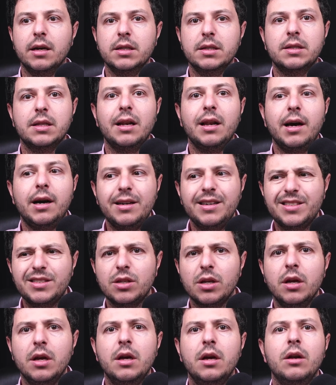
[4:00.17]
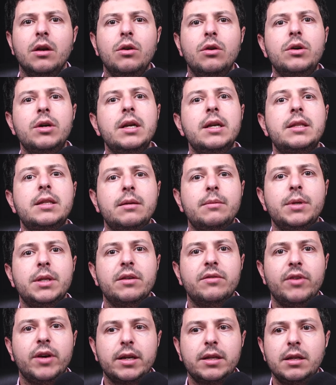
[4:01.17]
The lungs look a little bit
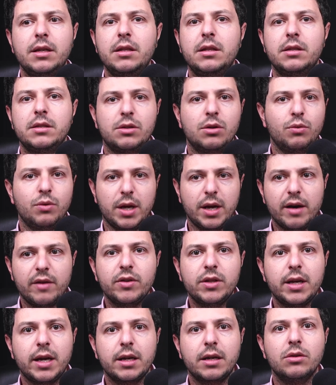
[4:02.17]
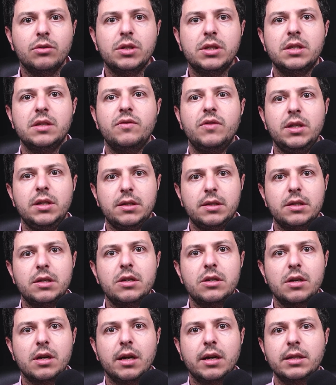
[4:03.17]
affected, so we have a diagnosis of an
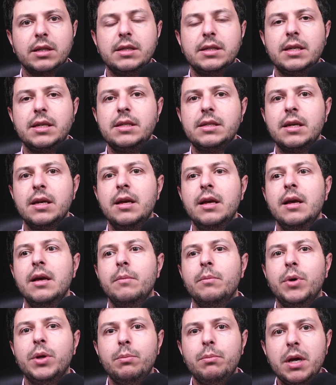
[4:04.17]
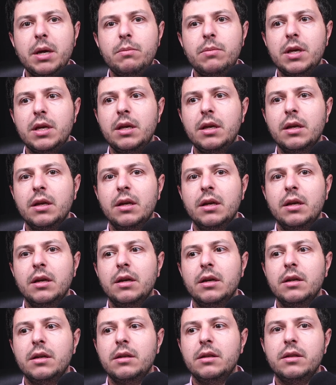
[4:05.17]
interstitial lung disease, but maybe
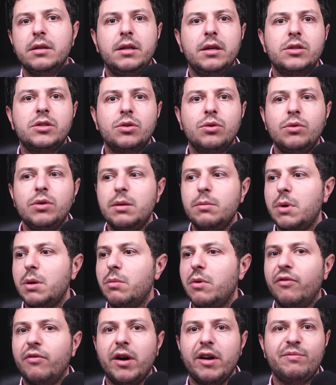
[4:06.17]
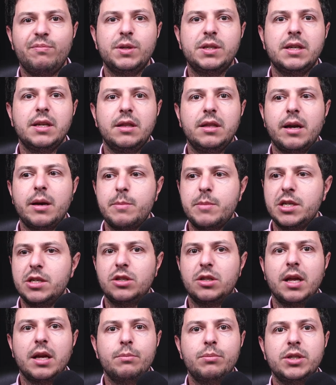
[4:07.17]
there's only maybe 5% damage,
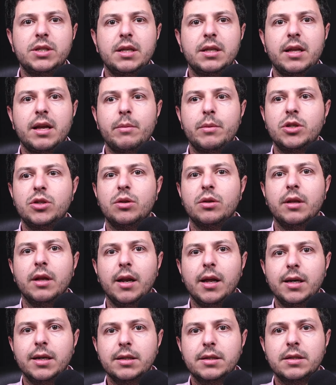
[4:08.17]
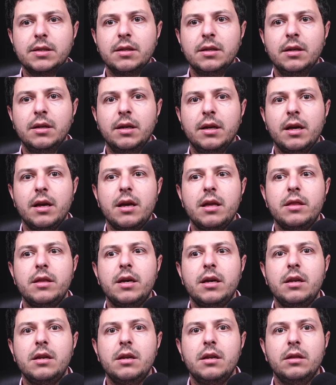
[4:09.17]
10% damage to the lungs, and
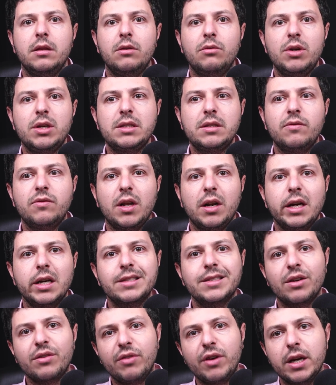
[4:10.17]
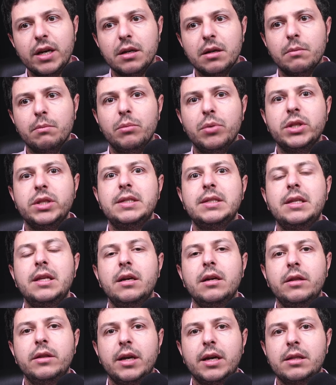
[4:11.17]
then the rest of the lungs are fine. But still,
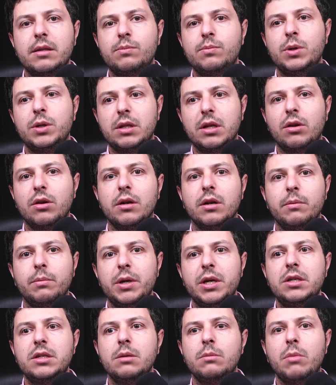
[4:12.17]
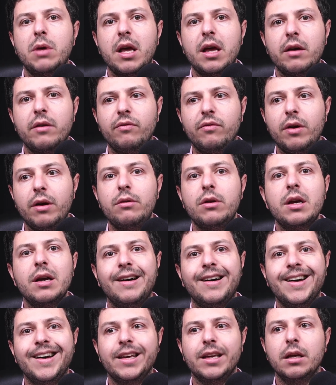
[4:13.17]
that particular patient may have very
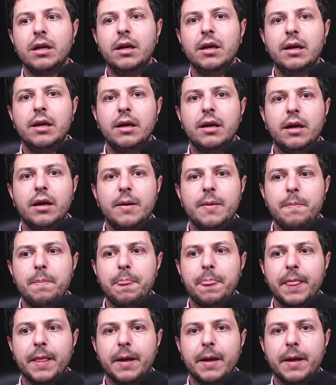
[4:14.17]
high um,